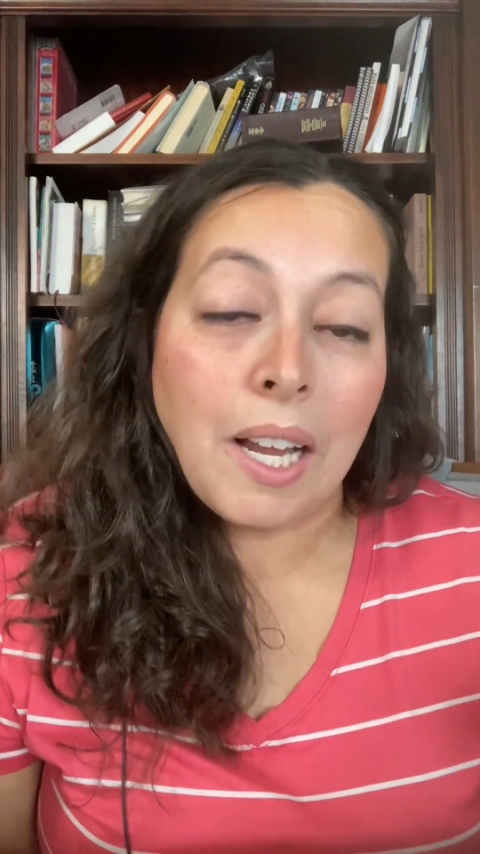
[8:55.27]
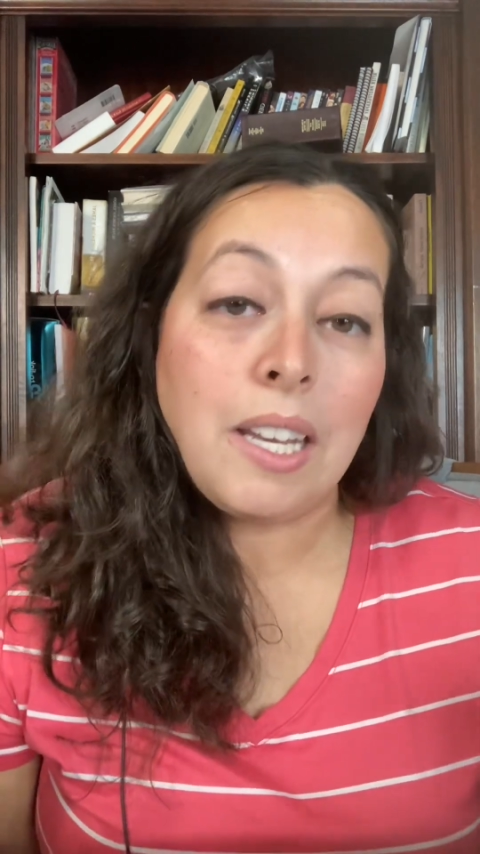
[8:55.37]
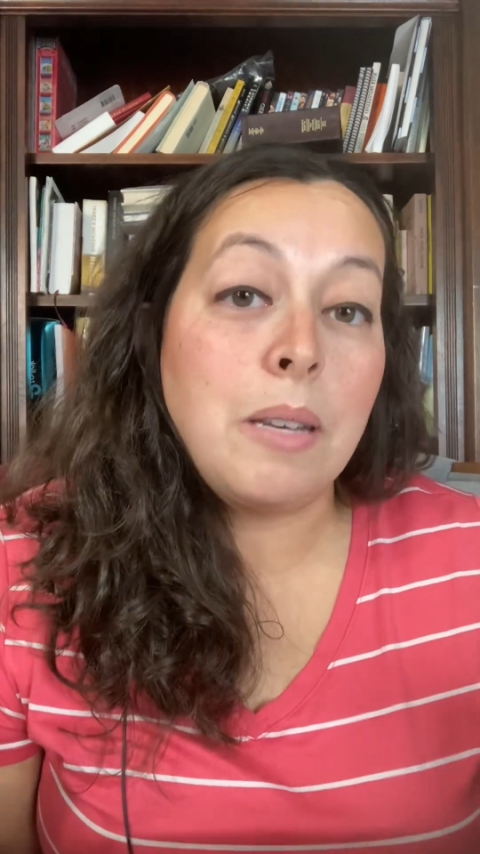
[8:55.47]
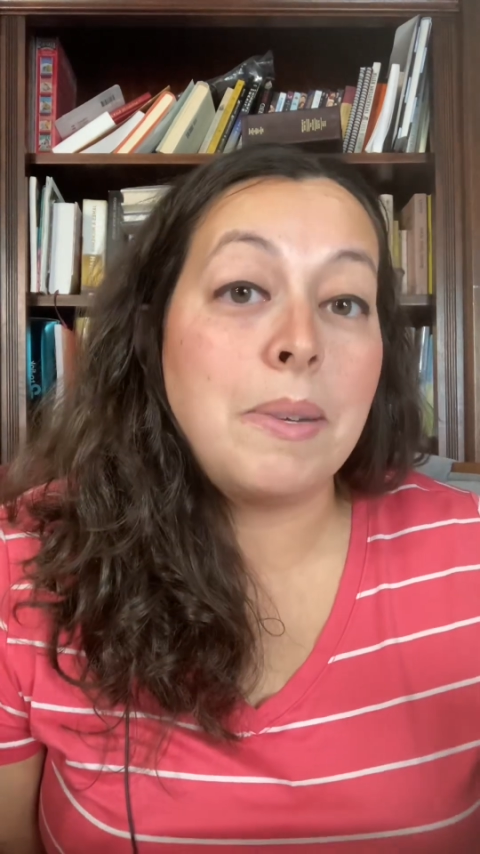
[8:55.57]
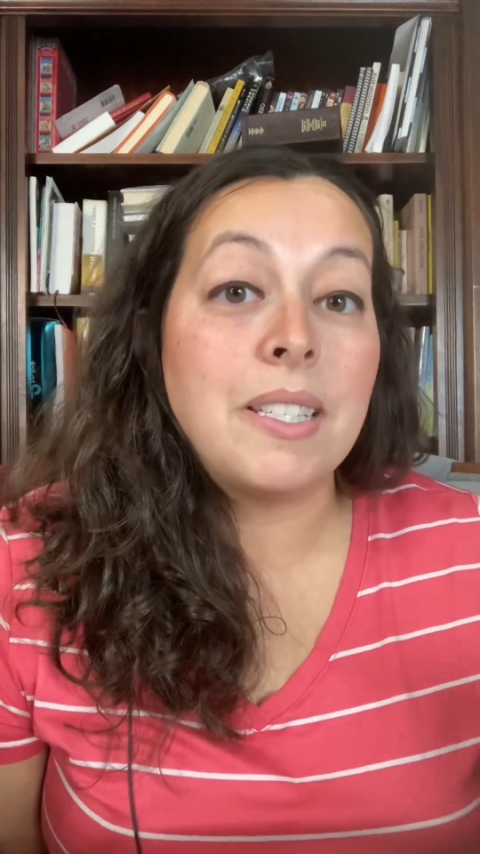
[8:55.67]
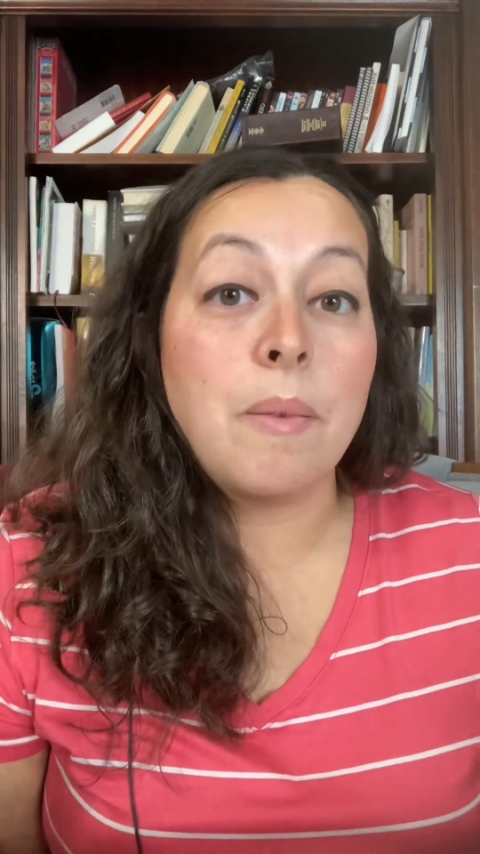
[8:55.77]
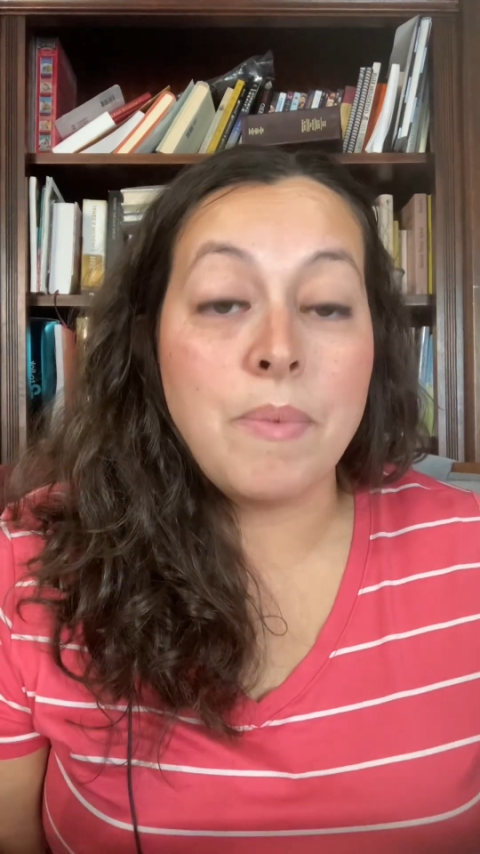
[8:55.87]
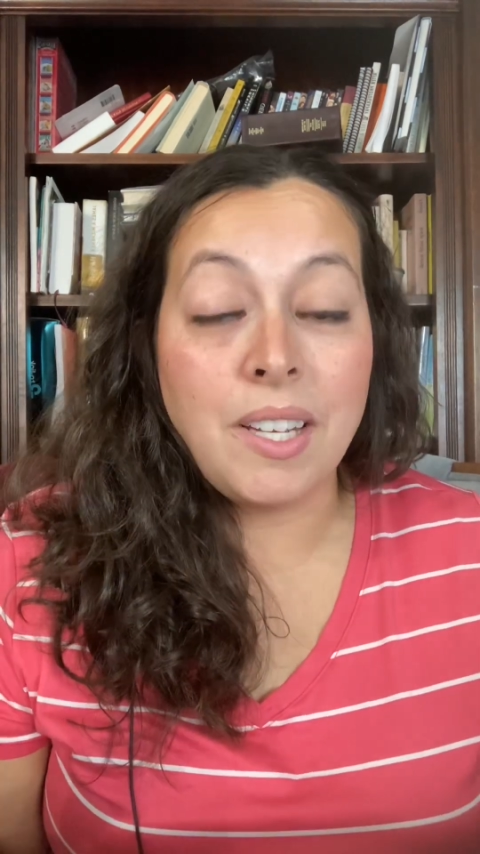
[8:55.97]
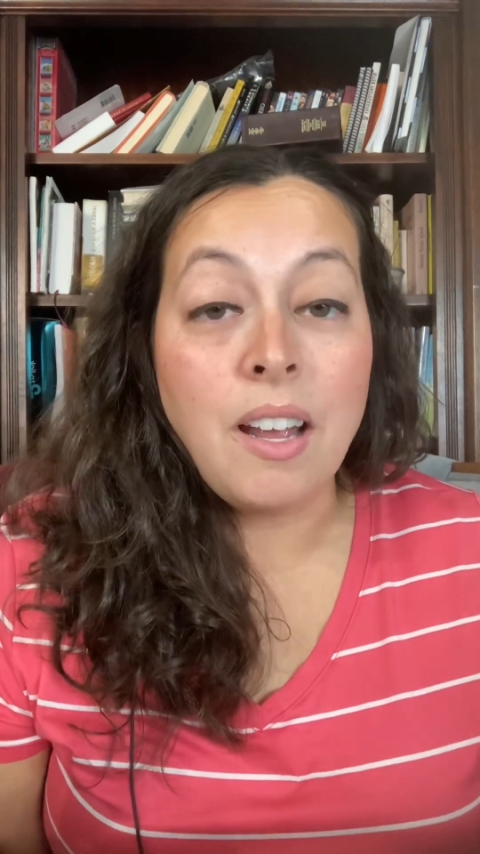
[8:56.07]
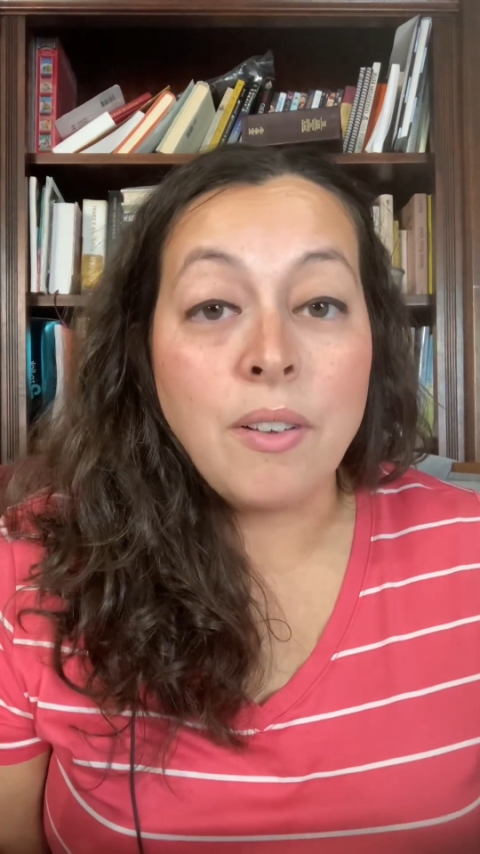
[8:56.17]
I need to be in
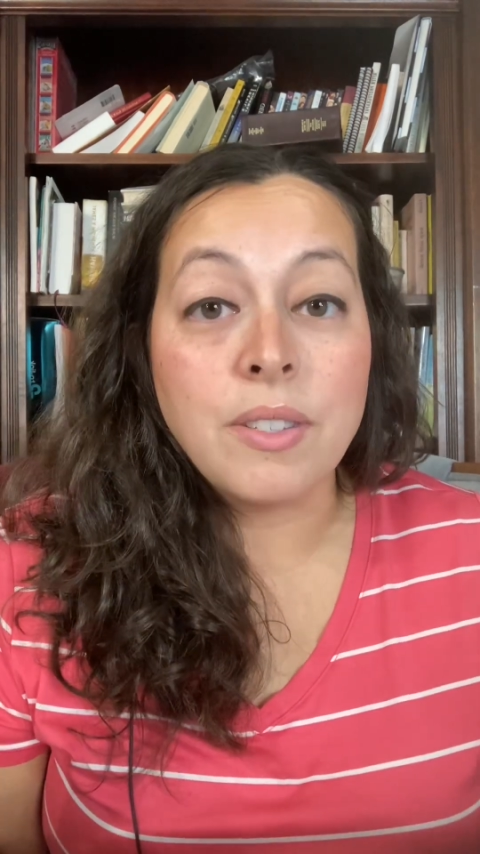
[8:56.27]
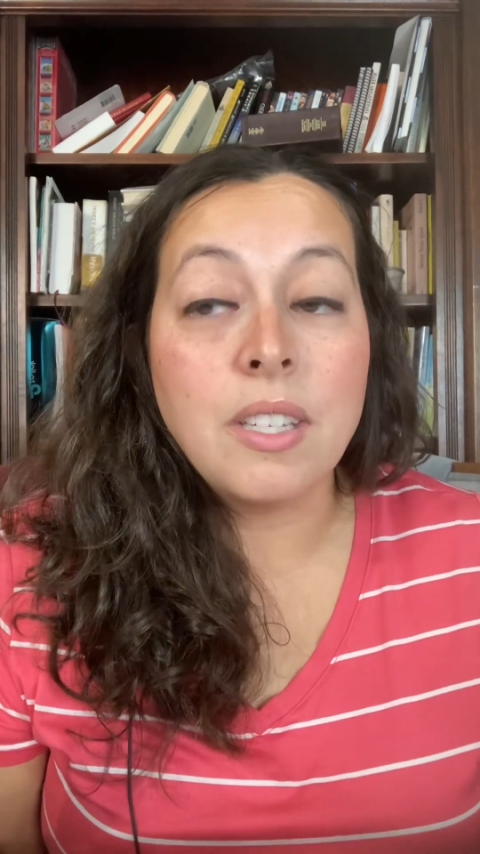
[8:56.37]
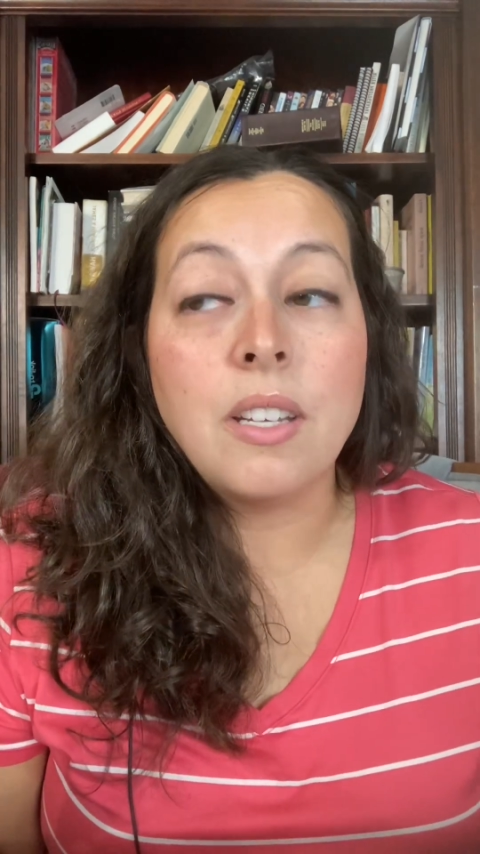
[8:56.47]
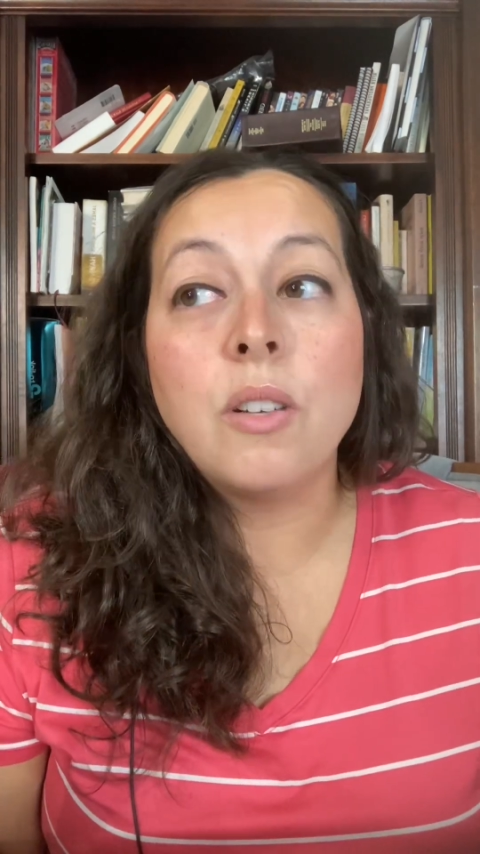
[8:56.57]
something else.